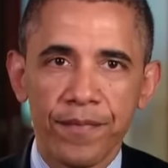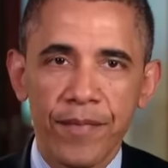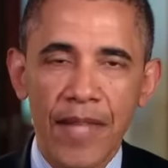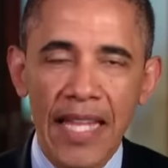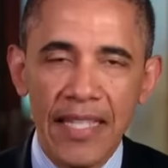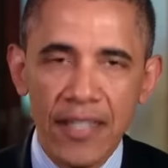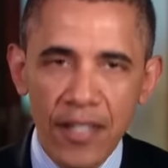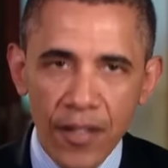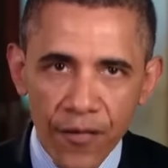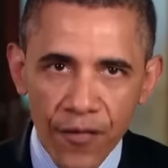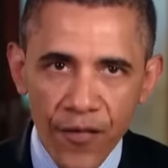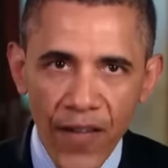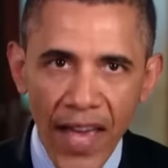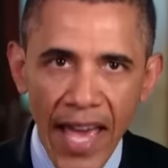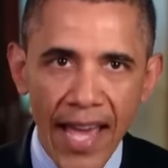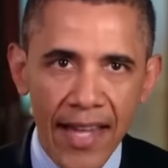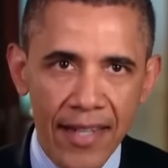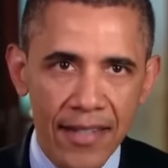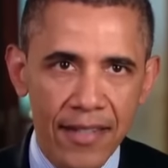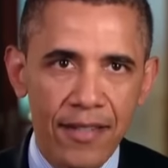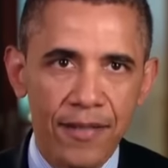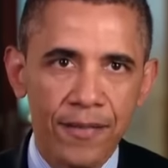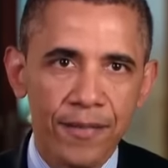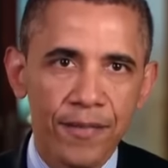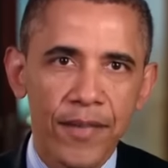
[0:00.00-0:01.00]
That's a
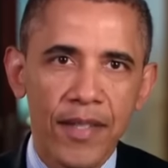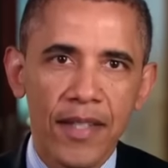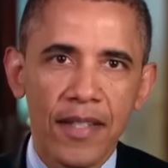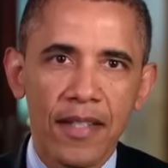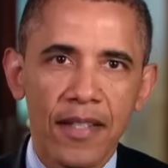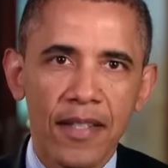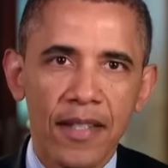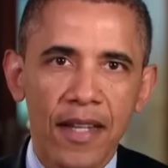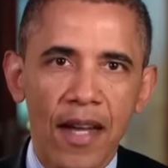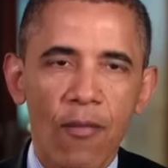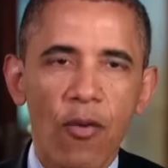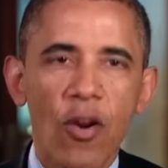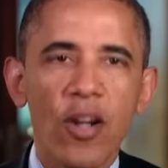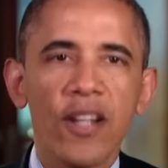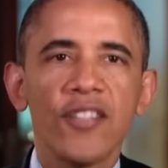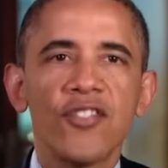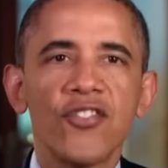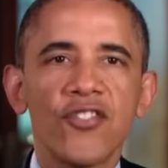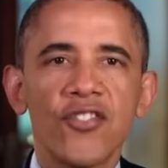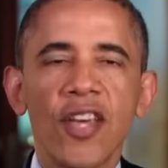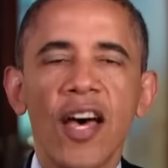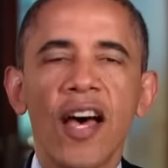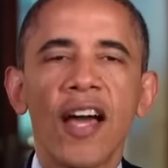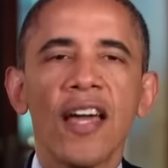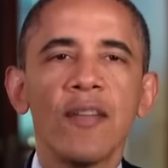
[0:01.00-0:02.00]
fact. I've already
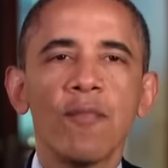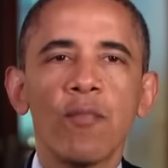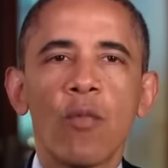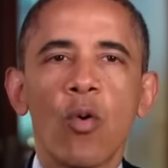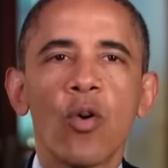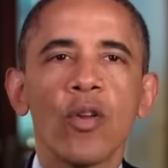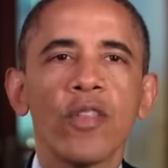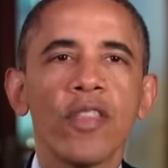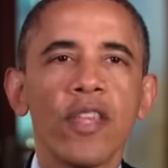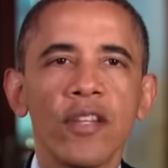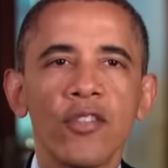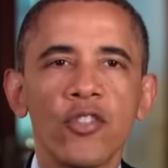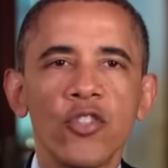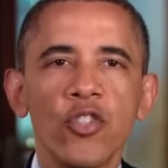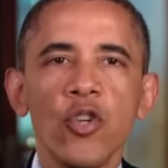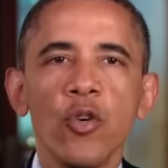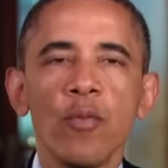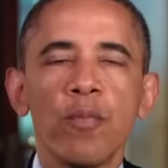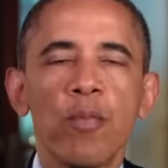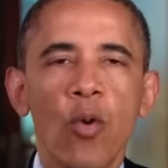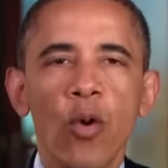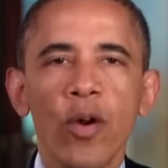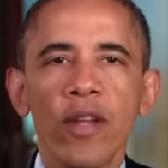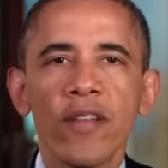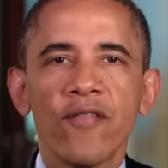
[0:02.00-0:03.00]
signed more than
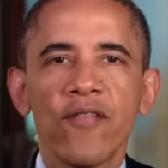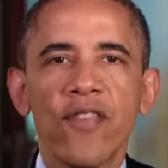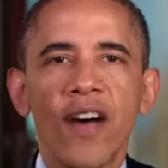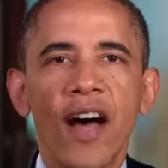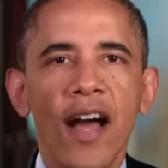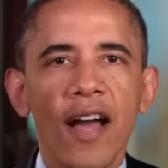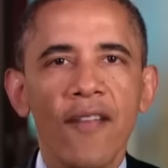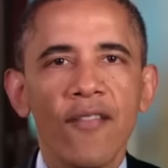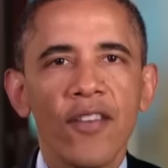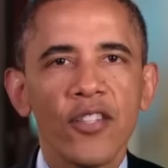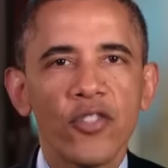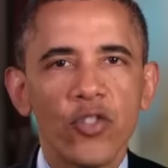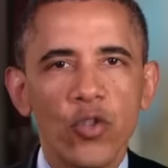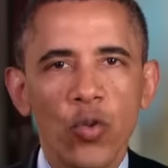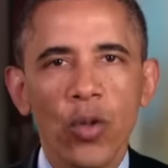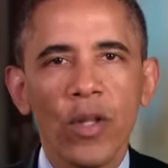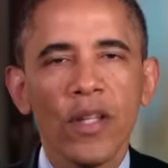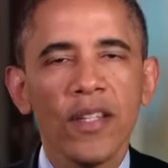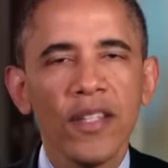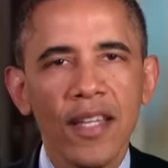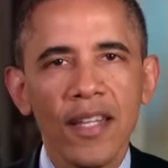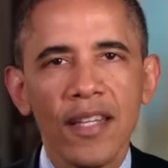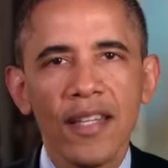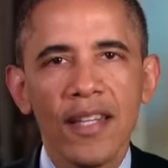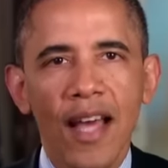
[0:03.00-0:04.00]
$2.5
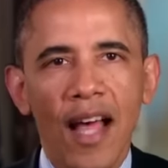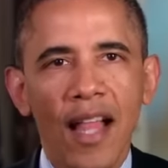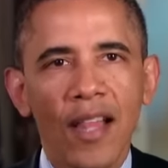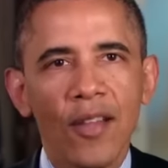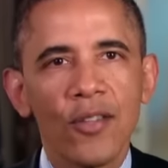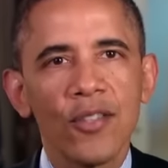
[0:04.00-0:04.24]
trillion